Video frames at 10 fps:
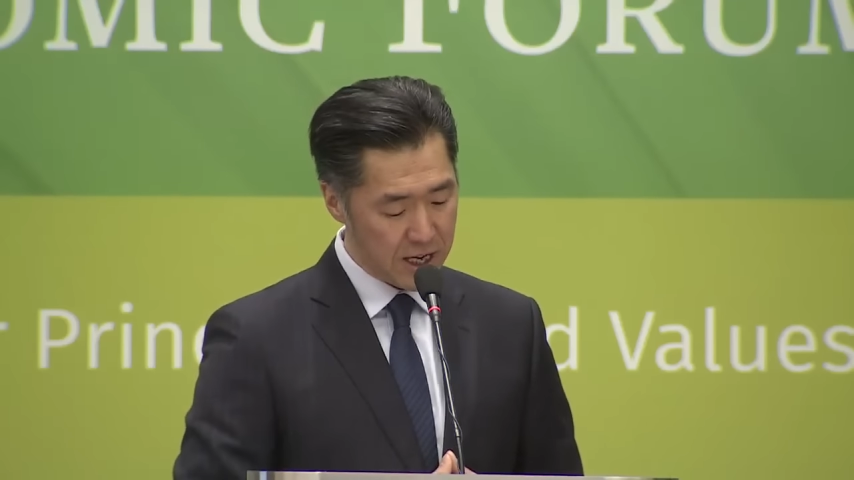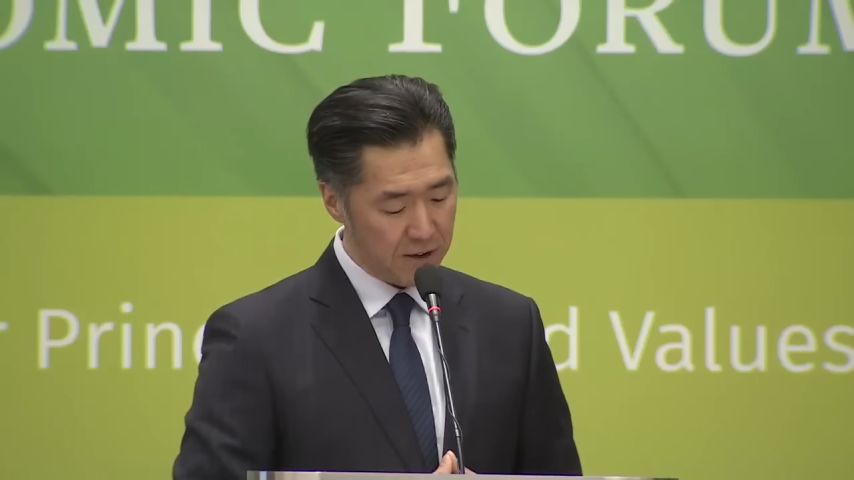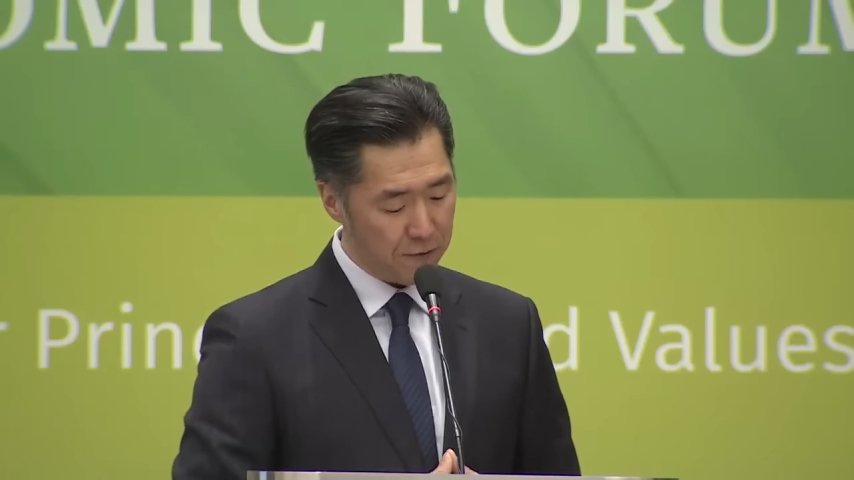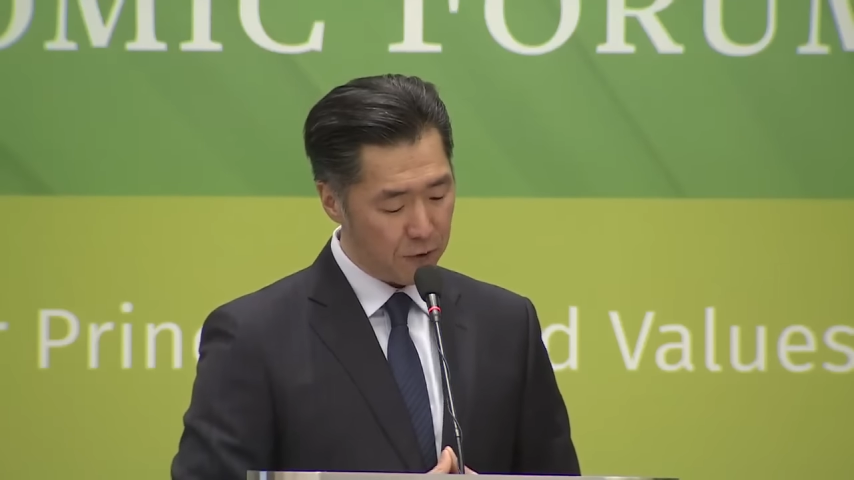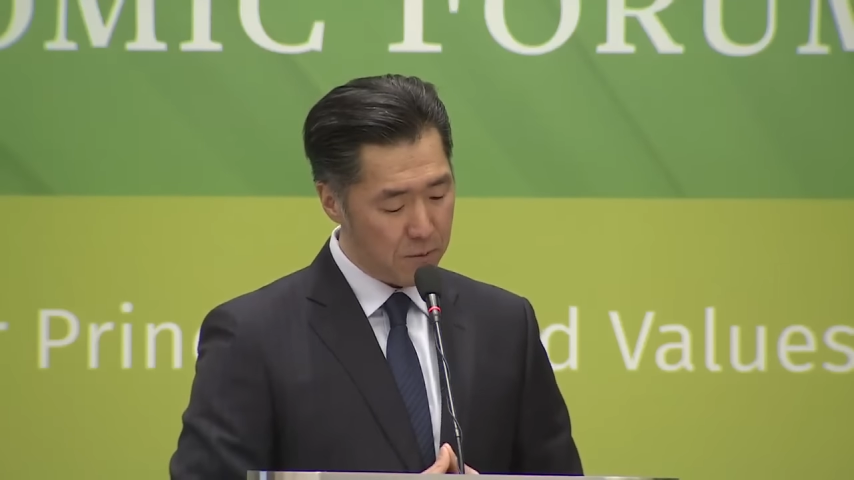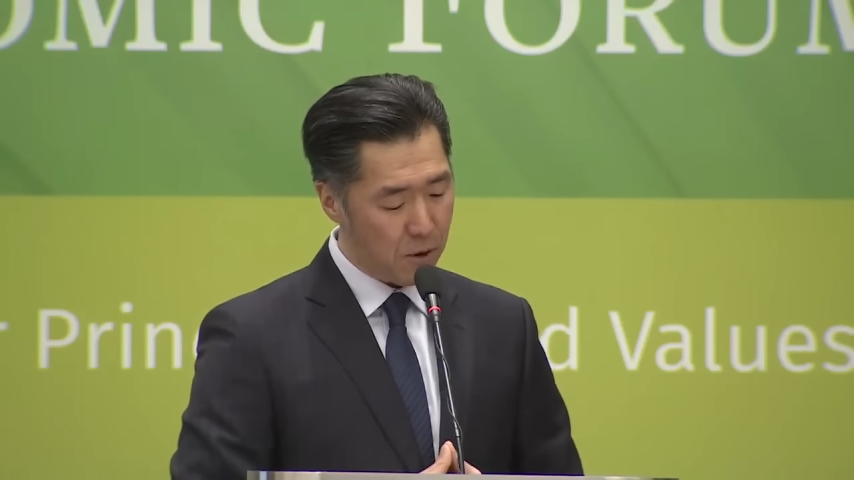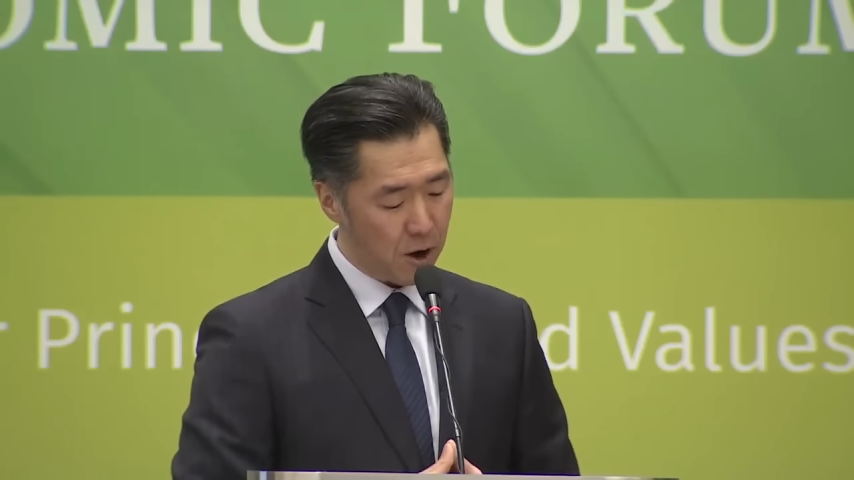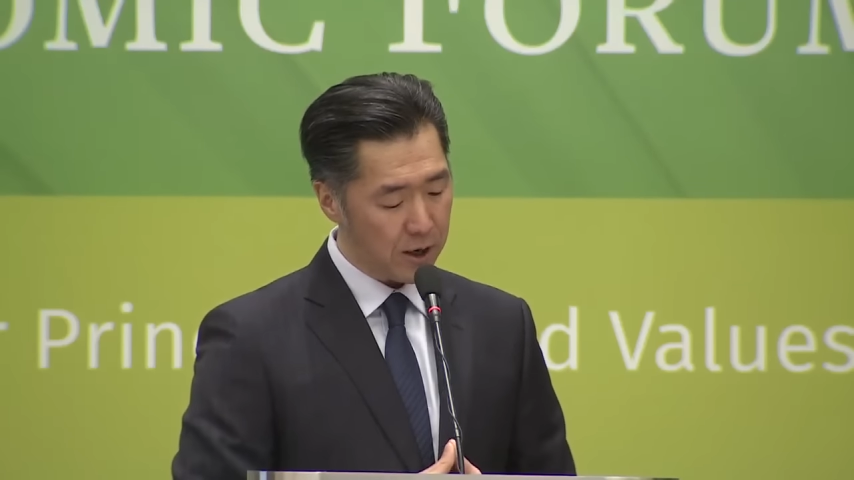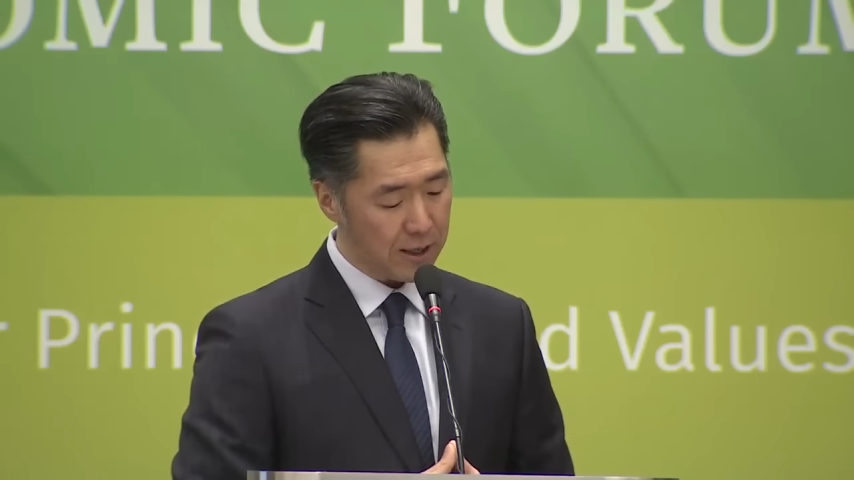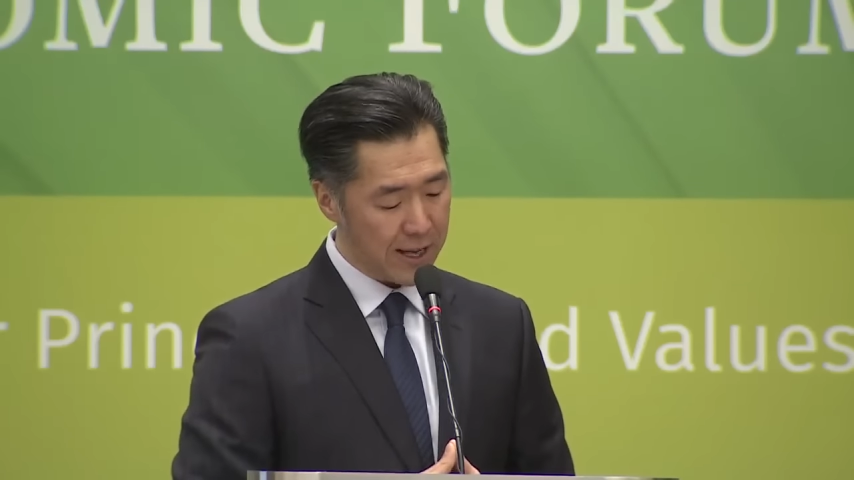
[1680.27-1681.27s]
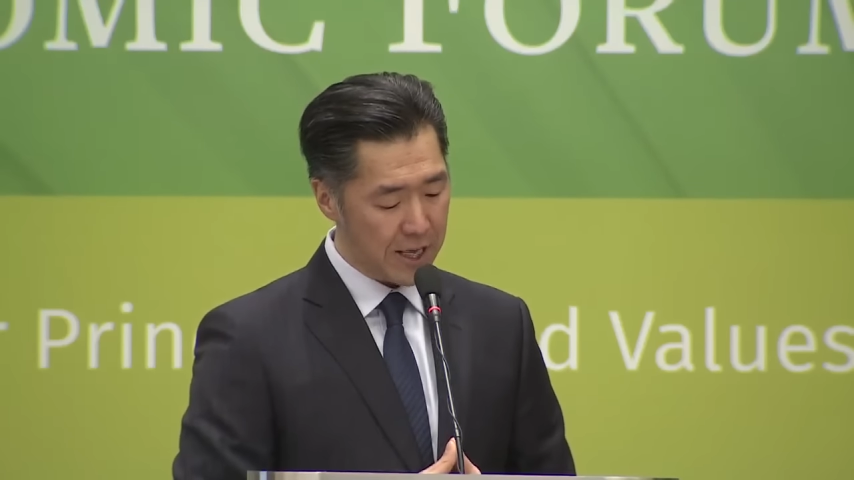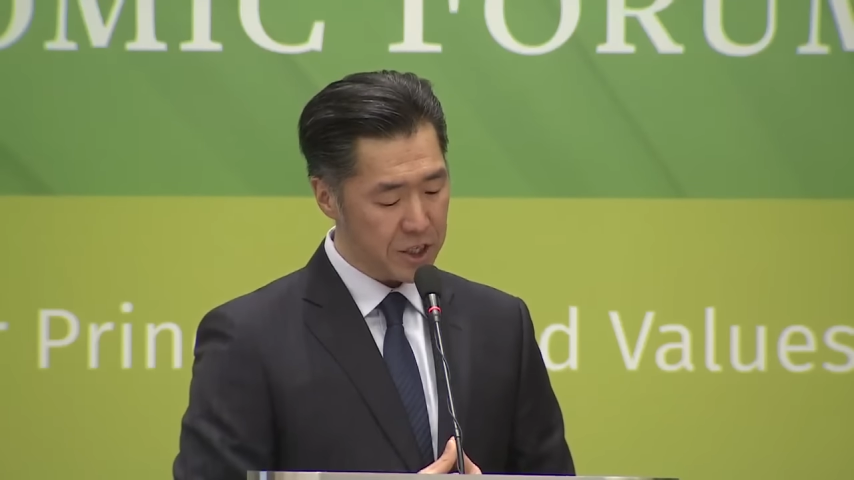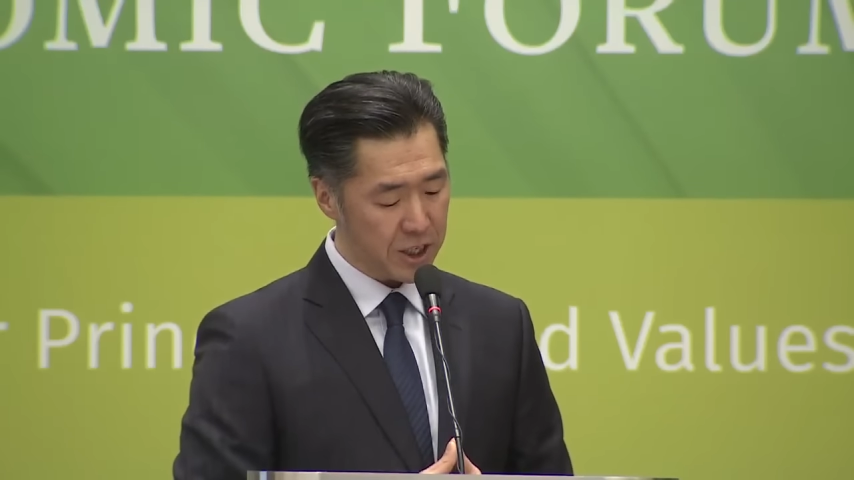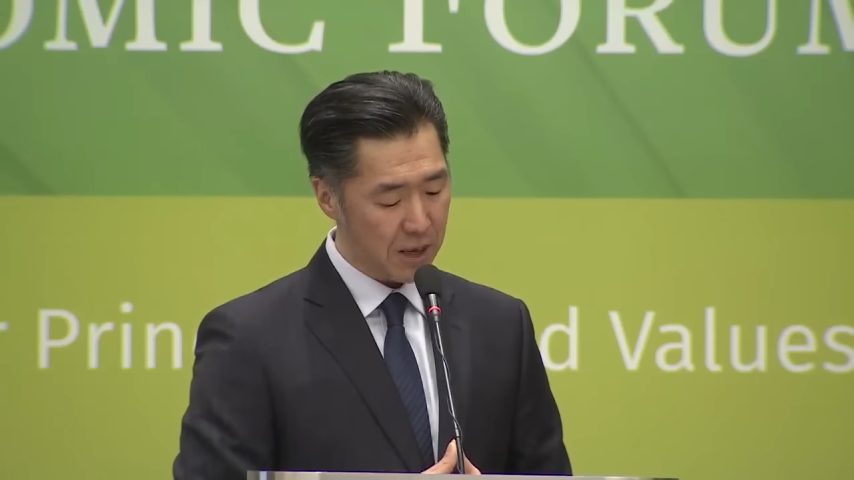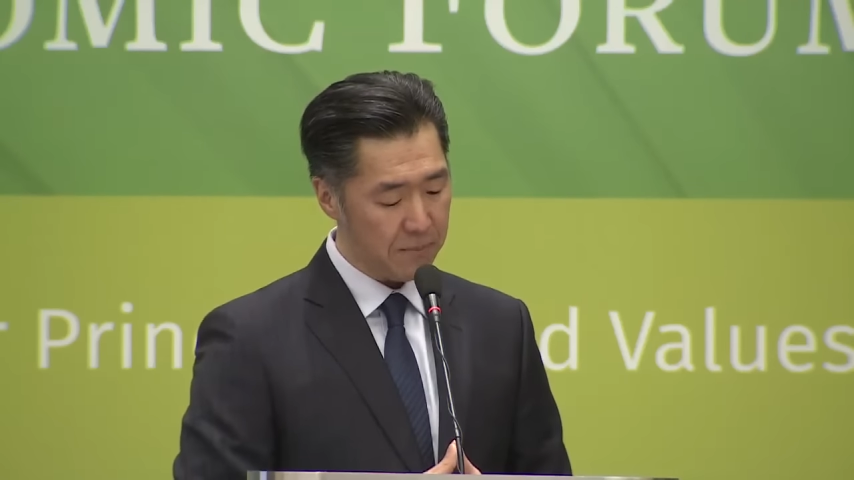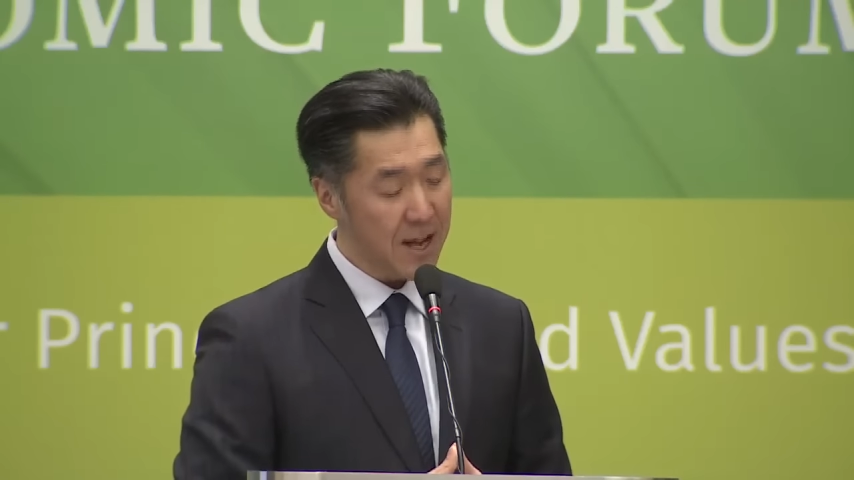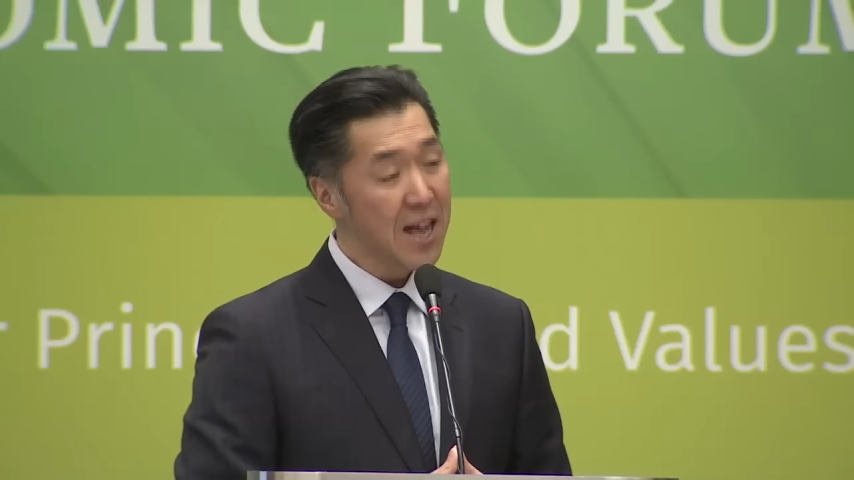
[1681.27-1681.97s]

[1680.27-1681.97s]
in a free market landscape,